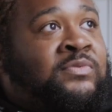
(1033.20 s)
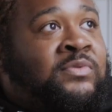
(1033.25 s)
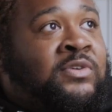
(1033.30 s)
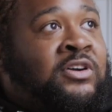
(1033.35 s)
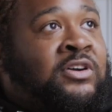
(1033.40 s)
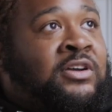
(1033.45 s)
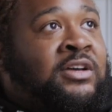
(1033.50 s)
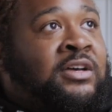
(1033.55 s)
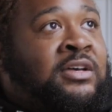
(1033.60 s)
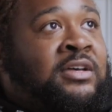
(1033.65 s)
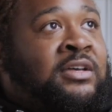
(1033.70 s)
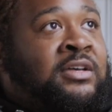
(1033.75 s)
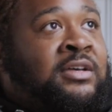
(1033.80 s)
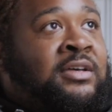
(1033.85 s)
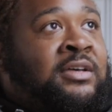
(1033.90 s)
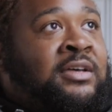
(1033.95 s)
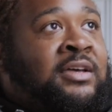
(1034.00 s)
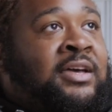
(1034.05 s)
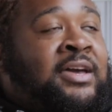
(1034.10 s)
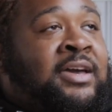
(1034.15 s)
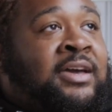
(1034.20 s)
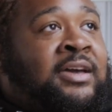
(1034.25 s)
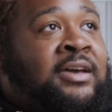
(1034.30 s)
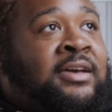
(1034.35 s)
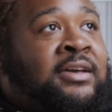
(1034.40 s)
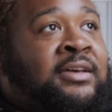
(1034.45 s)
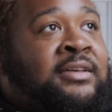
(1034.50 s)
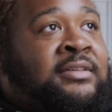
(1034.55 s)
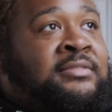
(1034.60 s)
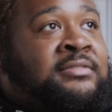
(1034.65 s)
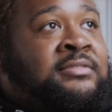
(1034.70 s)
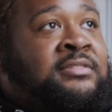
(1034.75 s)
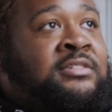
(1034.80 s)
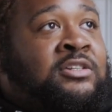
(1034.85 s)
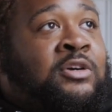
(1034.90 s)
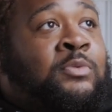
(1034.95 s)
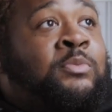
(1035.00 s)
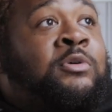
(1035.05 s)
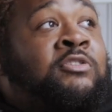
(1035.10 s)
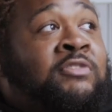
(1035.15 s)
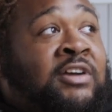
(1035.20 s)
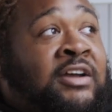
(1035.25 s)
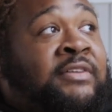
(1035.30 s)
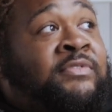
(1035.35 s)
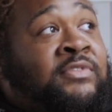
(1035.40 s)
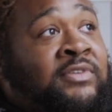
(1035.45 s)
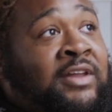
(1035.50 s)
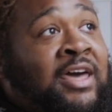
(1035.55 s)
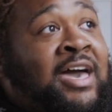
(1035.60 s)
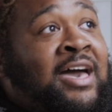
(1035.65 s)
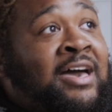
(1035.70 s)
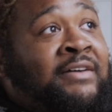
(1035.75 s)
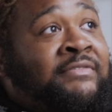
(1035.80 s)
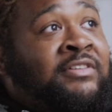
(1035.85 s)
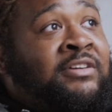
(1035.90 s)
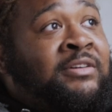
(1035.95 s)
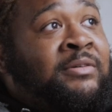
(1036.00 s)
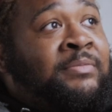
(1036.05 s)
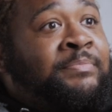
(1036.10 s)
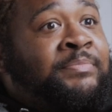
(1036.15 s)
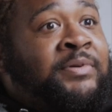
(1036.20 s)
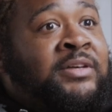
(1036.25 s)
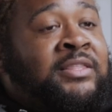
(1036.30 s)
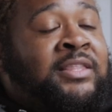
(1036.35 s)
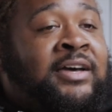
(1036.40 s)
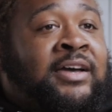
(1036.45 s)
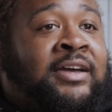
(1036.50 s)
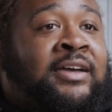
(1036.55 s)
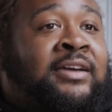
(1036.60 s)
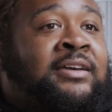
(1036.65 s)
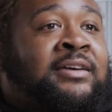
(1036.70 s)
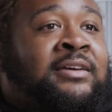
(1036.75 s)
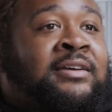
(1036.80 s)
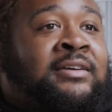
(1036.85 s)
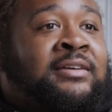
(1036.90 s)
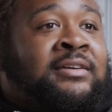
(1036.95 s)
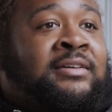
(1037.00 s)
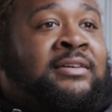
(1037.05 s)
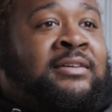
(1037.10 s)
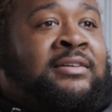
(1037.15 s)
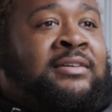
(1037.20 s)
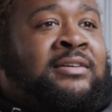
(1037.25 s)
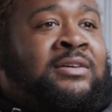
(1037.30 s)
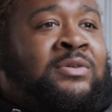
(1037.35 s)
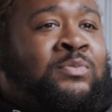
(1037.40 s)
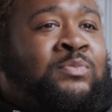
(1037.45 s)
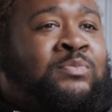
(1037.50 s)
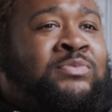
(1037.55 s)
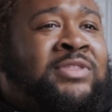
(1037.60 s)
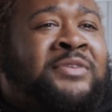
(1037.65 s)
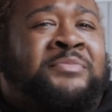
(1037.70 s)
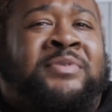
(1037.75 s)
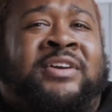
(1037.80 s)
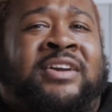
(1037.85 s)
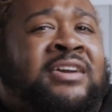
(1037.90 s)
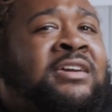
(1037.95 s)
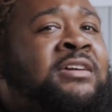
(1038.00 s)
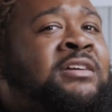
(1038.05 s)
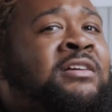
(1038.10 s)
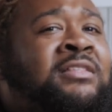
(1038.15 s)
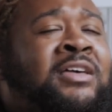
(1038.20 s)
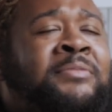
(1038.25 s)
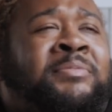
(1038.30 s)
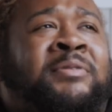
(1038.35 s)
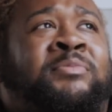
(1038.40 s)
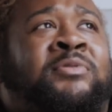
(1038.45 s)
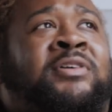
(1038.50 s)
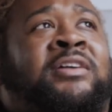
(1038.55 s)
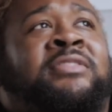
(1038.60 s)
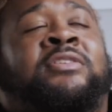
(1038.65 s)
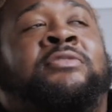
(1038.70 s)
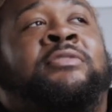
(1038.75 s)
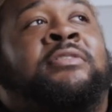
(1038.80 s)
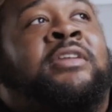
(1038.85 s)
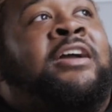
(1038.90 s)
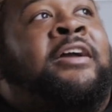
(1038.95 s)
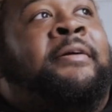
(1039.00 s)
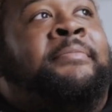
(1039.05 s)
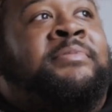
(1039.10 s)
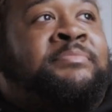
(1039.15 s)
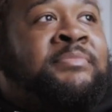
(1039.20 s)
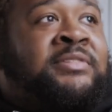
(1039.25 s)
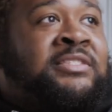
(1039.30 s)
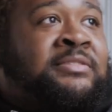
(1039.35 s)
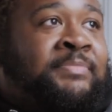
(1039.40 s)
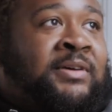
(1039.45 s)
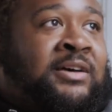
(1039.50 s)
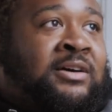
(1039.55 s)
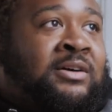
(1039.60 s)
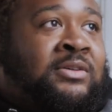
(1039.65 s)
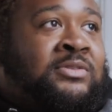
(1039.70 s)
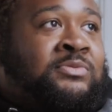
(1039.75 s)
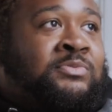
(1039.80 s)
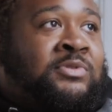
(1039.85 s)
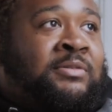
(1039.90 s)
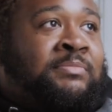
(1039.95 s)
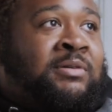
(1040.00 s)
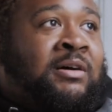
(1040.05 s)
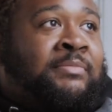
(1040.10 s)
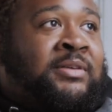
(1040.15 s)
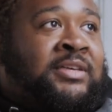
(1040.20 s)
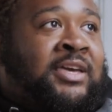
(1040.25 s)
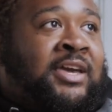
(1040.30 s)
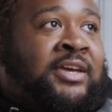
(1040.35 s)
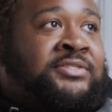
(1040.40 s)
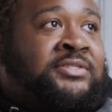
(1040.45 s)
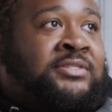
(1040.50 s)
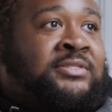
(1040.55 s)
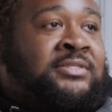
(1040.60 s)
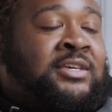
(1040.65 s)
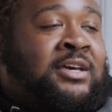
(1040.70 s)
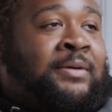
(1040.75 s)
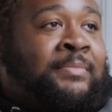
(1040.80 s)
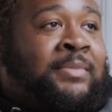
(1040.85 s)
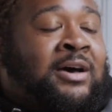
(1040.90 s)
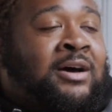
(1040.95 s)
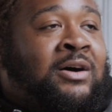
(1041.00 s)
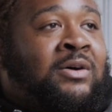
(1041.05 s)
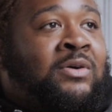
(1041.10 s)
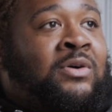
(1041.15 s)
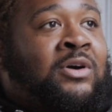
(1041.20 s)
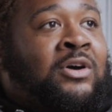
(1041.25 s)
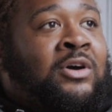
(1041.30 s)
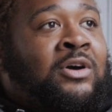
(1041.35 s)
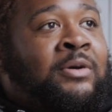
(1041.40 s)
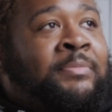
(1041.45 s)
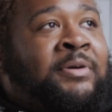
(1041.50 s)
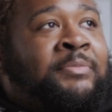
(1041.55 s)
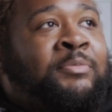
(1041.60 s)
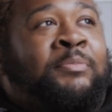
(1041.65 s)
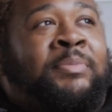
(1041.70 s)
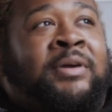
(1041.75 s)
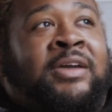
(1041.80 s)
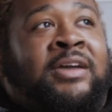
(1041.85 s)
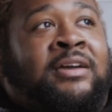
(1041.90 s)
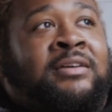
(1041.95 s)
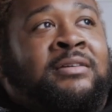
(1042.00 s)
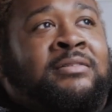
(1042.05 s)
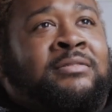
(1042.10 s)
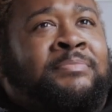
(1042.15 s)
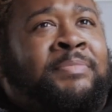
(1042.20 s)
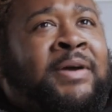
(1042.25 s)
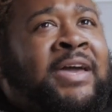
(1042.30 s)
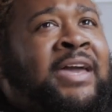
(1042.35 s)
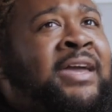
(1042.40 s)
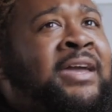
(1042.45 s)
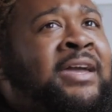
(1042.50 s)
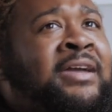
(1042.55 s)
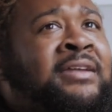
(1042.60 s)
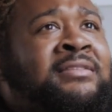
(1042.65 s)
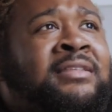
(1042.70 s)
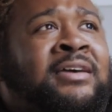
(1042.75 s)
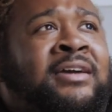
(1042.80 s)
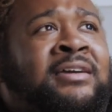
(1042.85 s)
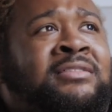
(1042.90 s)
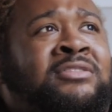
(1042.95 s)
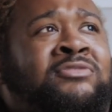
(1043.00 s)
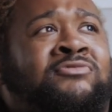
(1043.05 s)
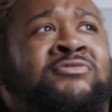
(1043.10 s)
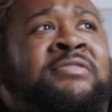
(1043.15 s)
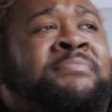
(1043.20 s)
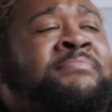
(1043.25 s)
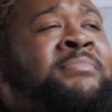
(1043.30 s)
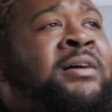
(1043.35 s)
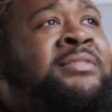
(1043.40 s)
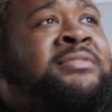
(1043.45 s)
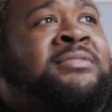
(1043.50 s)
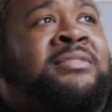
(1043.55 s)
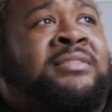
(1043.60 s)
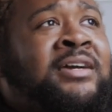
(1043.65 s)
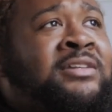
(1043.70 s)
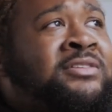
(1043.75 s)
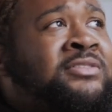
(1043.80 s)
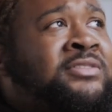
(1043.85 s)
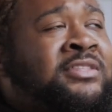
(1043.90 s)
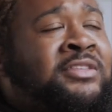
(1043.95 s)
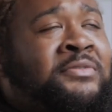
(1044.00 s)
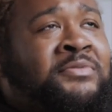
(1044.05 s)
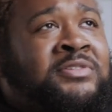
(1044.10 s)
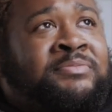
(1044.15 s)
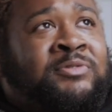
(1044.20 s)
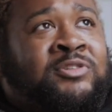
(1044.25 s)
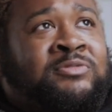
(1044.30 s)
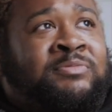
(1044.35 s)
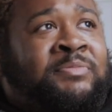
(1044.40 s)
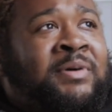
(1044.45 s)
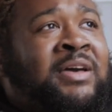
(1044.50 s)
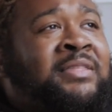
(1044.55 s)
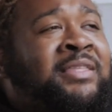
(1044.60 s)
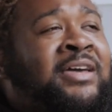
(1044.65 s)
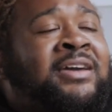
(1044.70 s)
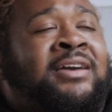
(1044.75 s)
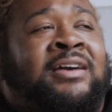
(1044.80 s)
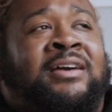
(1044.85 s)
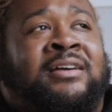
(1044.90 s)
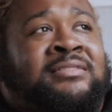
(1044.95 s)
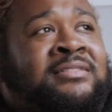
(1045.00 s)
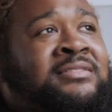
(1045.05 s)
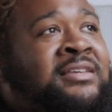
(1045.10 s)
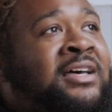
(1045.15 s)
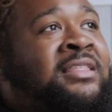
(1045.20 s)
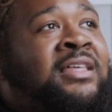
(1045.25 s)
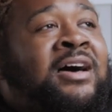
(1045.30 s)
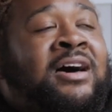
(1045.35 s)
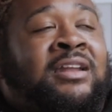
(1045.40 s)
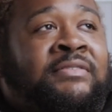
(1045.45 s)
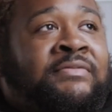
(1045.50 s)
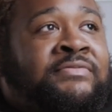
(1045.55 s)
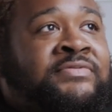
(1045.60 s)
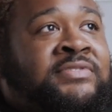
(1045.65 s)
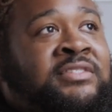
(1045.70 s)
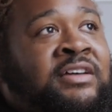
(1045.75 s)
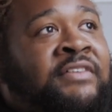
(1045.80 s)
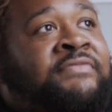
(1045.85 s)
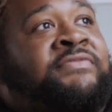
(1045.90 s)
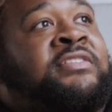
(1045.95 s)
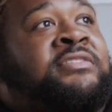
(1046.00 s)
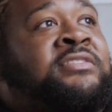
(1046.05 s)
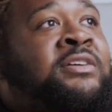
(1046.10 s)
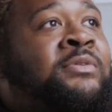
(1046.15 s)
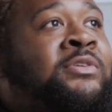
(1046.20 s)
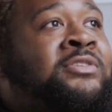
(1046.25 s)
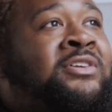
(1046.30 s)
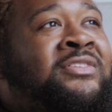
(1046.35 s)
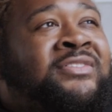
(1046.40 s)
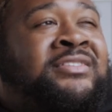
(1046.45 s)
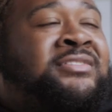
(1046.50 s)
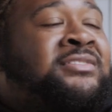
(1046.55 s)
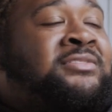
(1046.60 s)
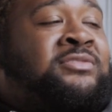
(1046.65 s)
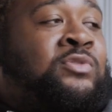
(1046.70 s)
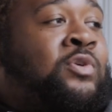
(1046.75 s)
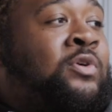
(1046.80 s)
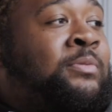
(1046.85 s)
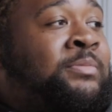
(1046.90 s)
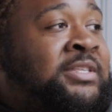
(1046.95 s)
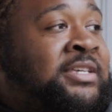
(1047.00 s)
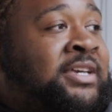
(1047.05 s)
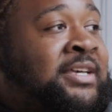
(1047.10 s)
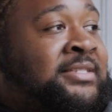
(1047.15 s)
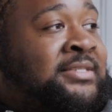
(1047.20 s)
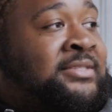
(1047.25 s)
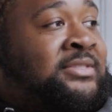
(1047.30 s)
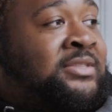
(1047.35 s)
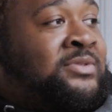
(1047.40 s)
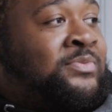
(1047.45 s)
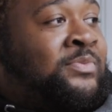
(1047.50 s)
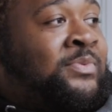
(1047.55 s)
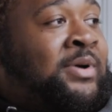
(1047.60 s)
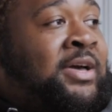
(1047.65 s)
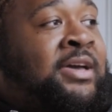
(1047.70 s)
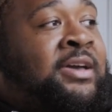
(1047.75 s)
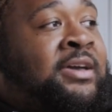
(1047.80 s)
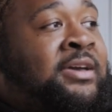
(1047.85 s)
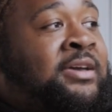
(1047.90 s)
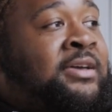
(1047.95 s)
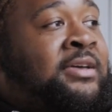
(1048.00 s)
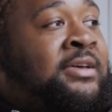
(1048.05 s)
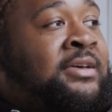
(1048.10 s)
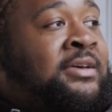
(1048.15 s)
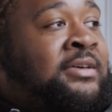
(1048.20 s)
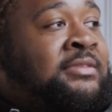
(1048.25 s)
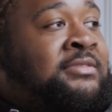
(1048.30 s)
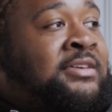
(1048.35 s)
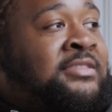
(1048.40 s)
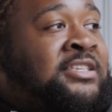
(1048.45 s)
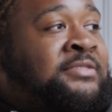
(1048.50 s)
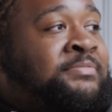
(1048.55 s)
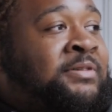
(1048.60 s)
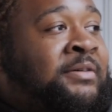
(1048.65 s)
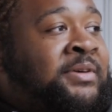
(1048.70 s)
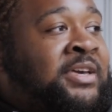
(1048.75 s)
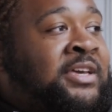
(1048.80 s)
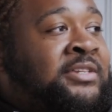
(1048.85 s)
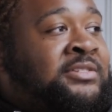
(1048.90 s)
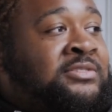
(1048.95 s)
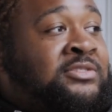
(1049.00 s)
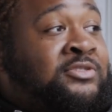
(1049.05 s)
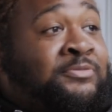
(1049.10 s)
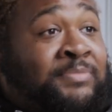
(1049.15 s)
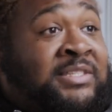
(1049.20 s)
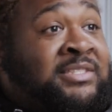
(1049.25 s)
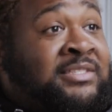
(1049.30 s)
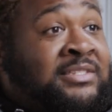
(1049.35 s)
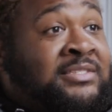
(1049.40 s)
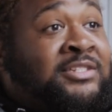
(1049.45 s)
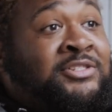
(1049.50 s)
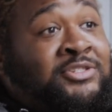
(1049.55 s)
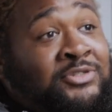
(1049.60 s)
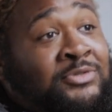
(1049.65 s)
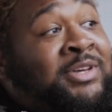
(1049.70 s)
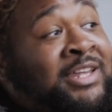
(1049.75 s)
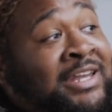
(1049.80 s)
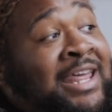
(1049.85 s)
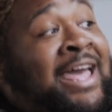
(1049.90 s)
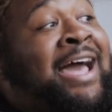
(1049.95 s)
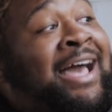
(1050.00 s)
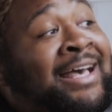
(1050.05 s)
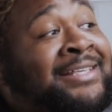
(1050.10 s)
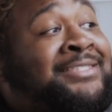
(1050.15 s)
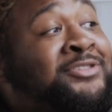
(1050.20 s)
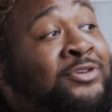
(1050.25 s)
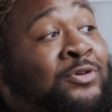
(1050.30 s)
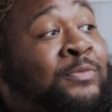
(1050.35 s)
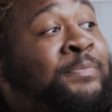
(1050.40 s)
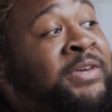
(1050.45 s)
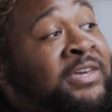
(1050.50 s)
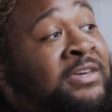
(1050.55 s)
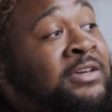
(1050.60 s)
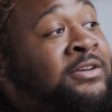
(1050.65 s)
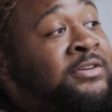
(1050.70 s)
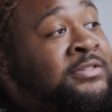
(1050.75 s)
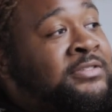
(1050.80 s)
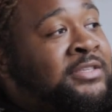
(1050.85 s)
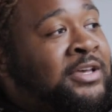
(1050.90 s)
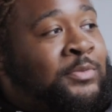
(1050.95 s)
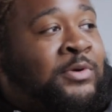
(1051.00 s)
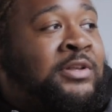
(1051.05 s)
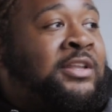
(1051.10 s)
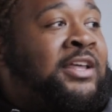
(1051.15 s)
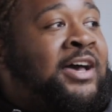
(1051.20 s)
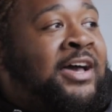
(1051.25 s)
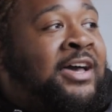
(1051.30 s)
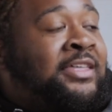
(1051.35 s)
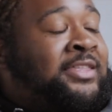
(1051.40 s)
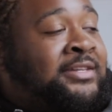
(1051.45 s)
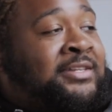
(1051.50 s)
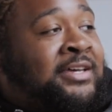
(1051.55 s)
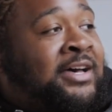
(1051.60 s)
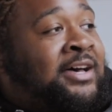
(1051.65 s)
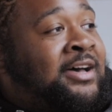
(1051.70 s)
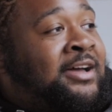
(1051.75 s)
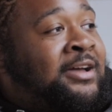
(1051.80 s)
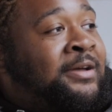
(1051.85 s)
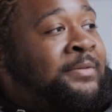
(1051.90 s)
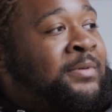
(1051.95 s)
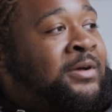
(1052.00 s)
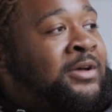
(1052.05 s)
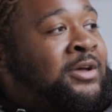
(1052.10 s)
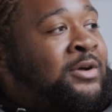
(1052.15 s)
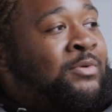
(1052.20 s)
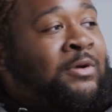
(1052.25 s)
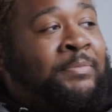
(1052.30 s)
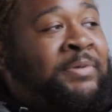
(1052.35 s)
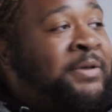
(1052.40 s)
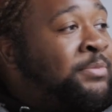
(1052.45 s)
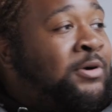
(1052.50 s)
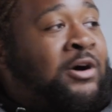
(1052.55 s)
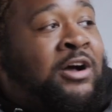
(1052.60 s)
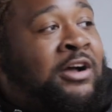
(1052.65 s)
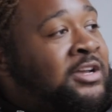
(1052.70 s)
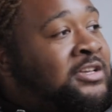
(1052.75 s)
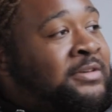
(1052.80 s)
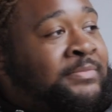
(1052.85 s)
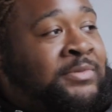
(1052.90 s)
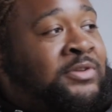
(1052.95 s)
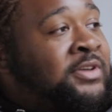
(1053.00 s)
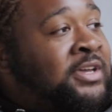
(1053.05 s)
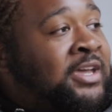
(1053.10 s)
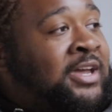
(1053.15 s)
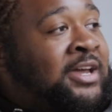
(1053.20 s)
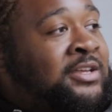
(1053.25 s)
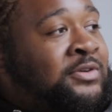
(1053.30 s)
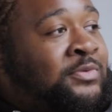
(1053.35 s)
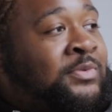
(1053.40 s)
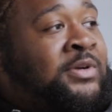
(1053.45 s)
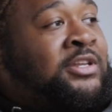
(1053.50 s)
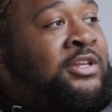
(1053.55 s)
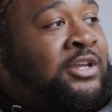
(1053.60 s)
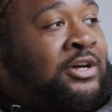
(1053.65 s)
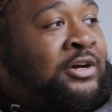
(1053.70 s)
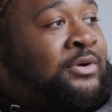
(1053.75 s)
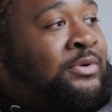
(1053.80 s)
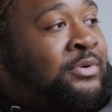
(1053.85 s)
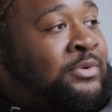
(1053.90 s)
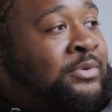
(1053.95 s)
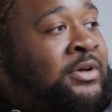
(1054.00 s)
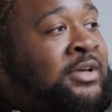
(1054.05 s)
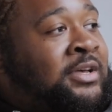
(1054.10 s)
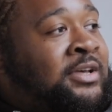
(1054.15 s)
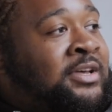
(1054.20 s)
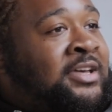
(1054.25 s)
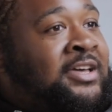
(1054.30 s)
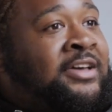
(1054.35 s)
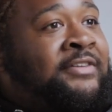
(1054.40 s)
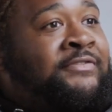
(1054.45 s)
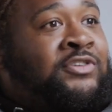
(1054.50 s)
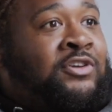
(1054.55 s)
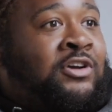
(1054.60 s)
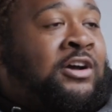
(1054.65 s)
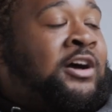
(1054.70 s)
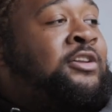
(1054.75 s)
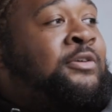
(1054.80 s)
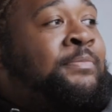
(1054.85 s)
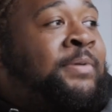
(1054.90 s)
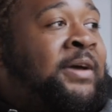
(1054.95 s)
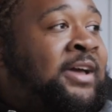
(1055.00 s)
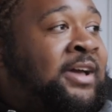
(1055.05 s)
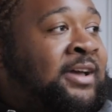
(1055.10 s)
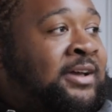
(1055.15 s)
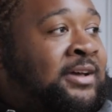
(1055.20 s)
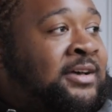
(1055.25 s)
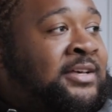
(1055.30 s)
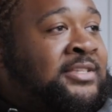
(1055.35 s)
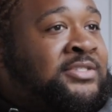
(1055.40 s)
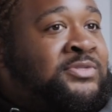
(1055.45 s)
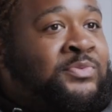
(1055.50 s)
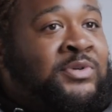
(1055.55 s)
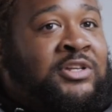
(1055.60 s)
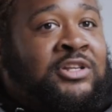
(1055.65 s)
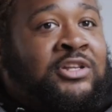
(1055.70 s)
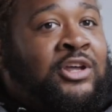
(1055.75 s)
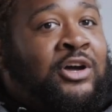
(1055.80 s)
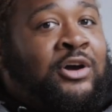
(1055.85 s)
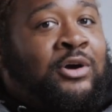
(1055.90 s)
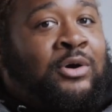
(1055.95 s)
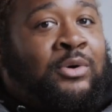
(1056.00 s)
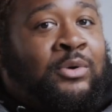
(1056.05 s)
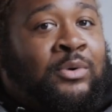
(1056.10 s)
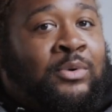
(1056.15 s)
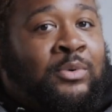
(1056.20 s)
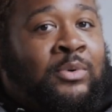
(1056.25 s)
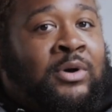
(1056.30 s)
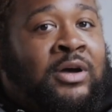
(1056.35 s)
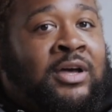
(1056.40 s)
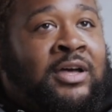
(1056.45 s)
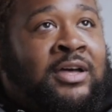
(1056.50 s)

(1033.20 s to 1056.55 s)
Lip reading: work, and, you know, we're grateful to have it, but like, then we hear like people getting their names misspelled when the publications come out, people being paid like 3 months later than they were supposed to be paid. Like just a lot of stuff that's going on that just normally isn't the way that these publications do business, because you can ask your peers. Like we're not in a time where people aren't communicating. We know if you're underpaying us. We know,